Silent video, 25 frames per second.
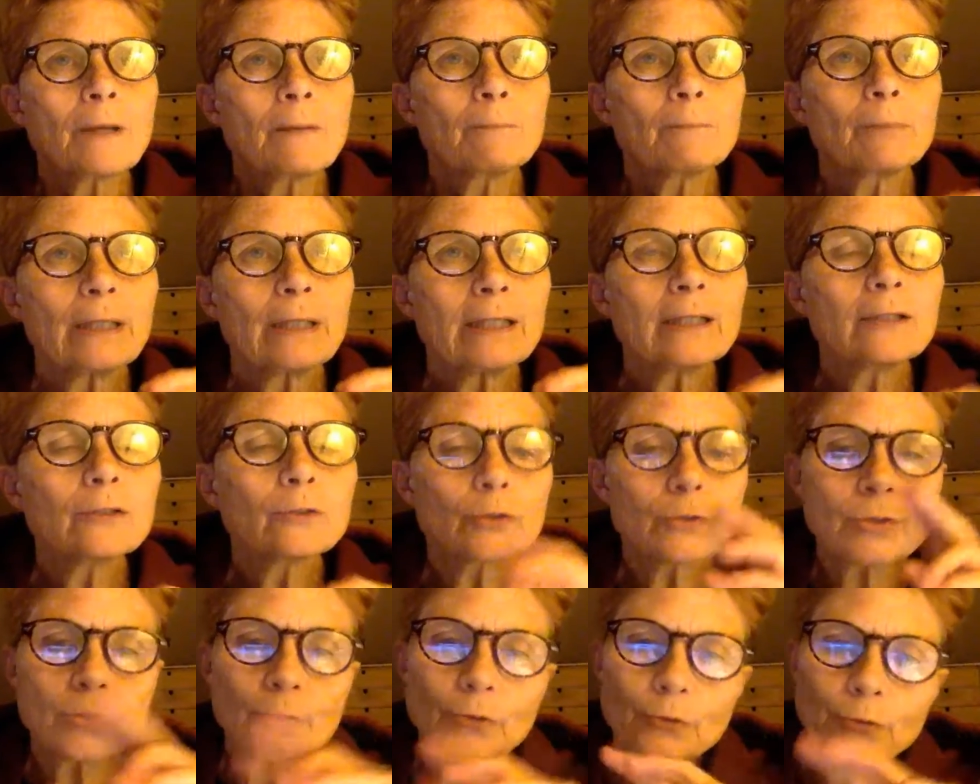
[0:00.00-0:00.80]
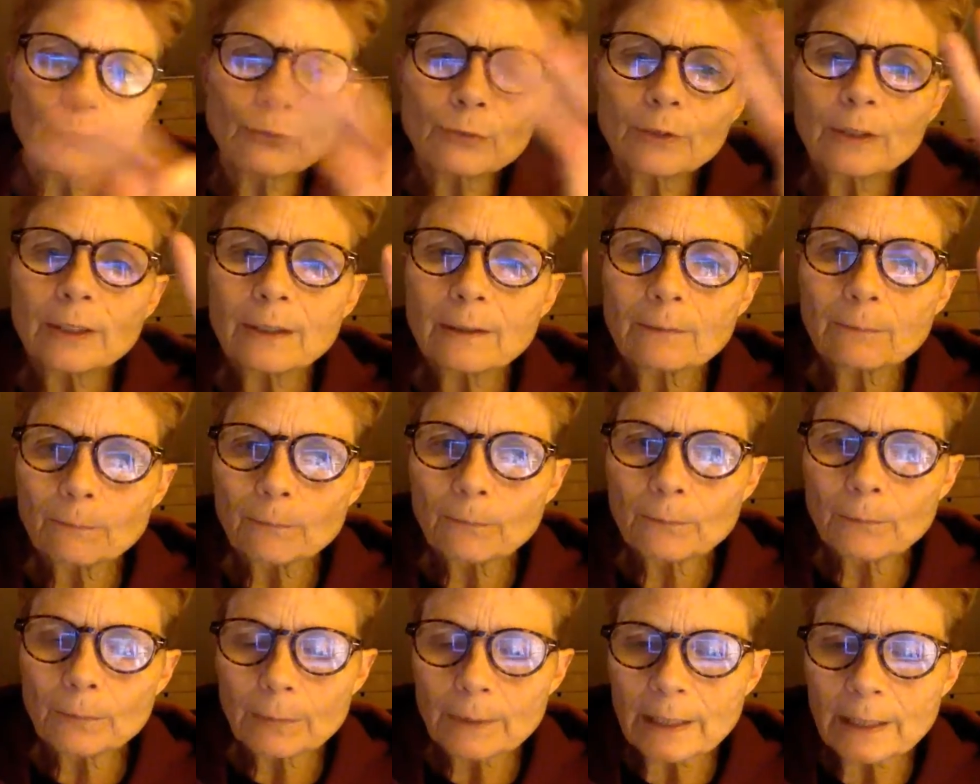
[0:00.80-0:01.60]
but he looks at 3
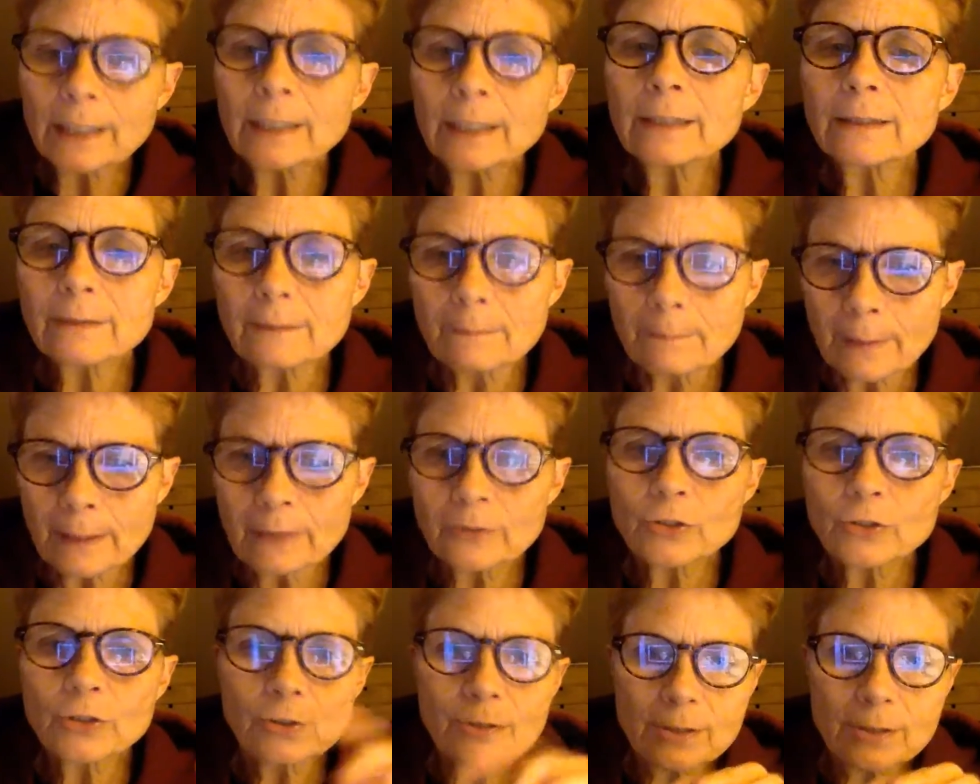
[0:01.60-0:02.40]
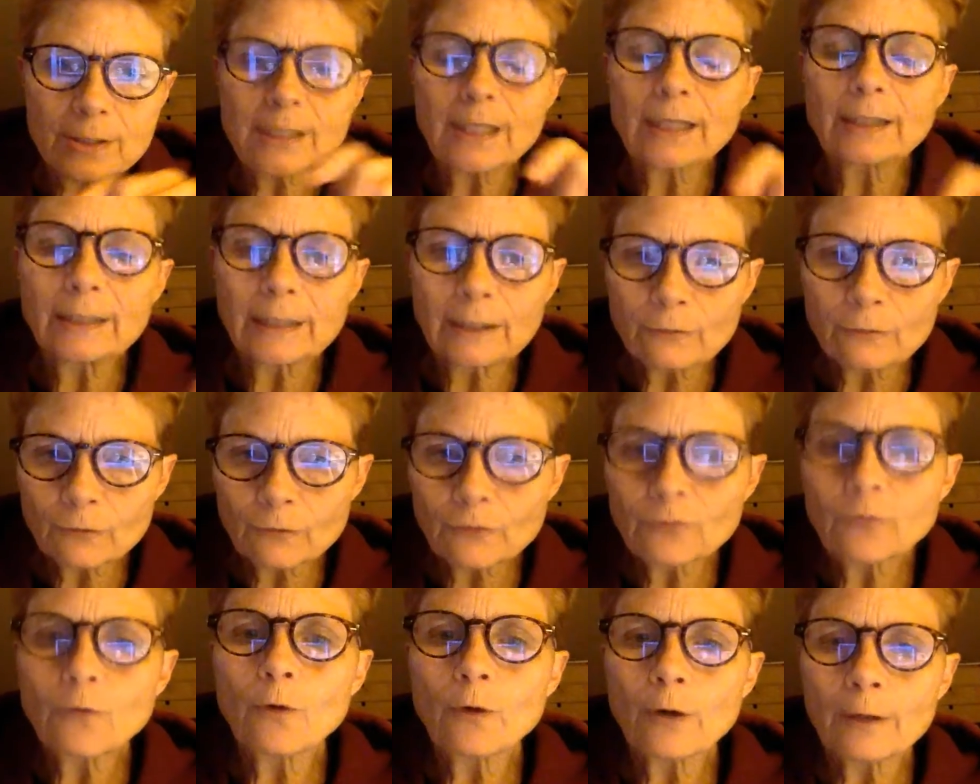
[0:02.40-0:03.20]
key dimensions that
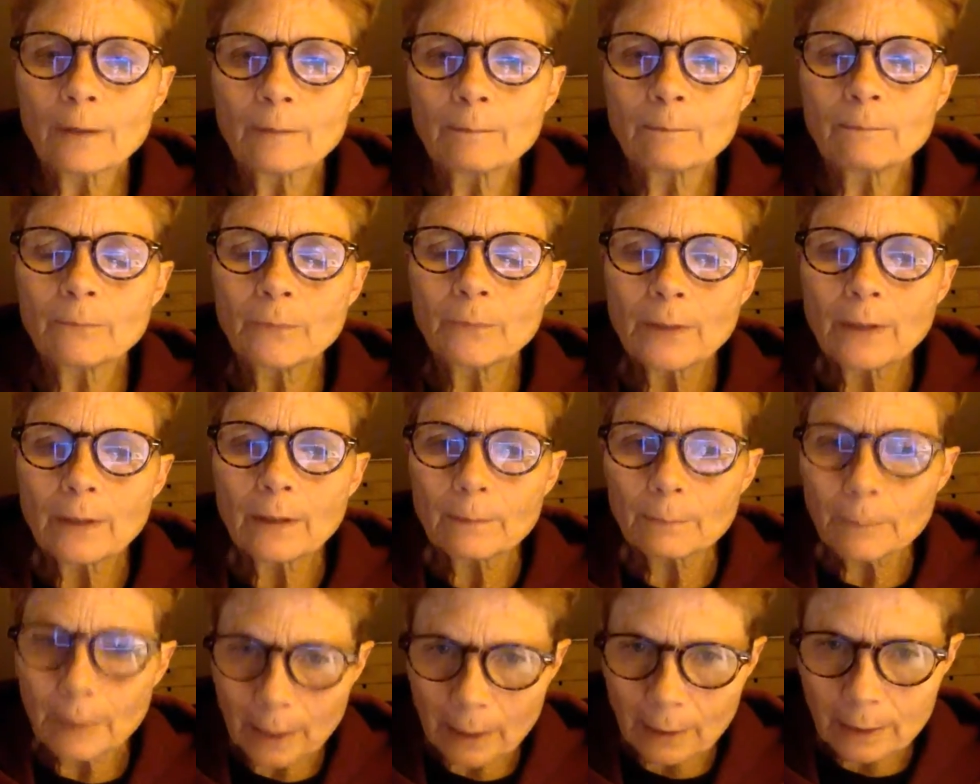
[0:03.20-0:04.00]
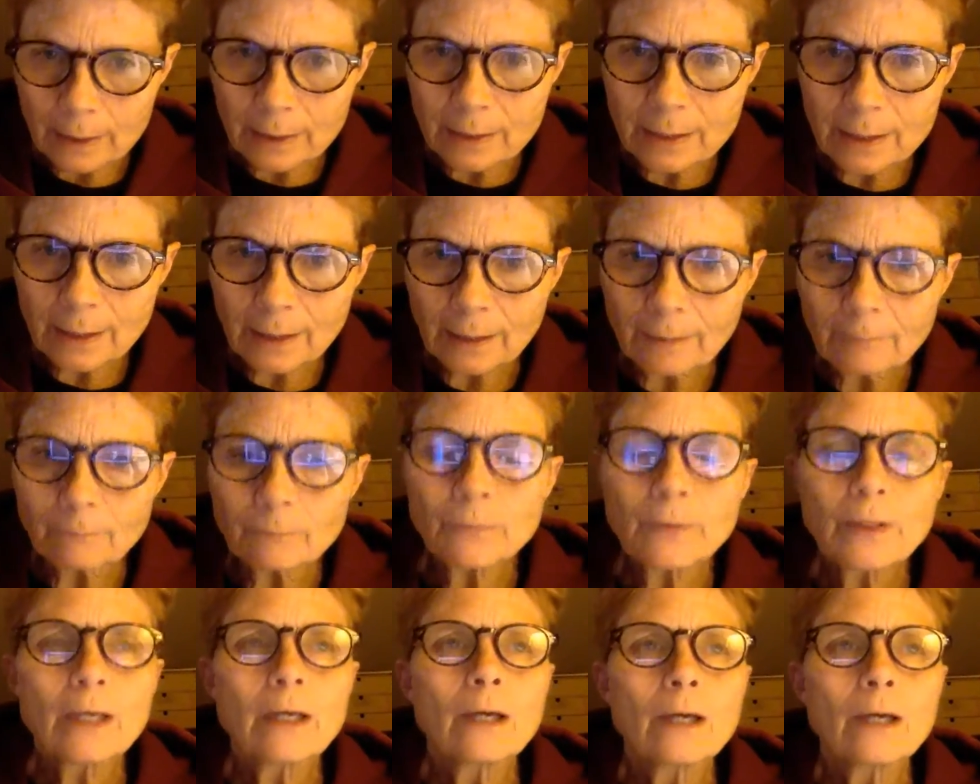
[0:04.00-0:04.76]
inform parenting.